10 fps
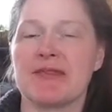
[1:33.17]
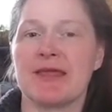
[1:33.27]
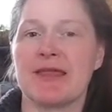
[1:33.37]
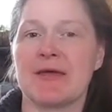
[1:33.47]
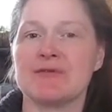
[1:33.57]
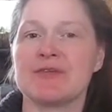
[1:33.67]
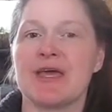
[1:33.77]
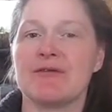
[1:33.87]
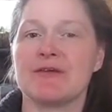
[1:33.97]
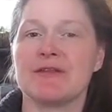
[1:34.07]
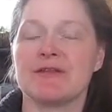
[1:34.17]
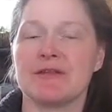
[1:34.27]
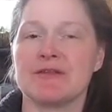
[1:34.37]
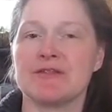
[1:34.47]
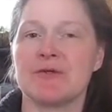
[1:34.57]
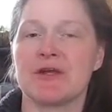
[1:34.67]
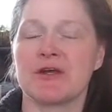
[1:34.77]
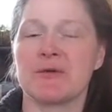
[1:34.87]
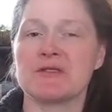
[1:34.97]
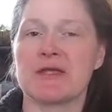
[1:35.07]
and I was having the two
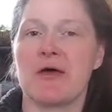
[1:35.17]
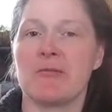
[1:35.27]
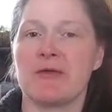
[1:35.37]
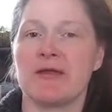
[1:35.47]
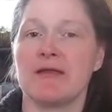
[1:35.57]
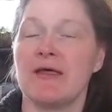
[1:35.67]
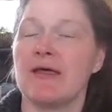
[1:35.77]
younger ones help me.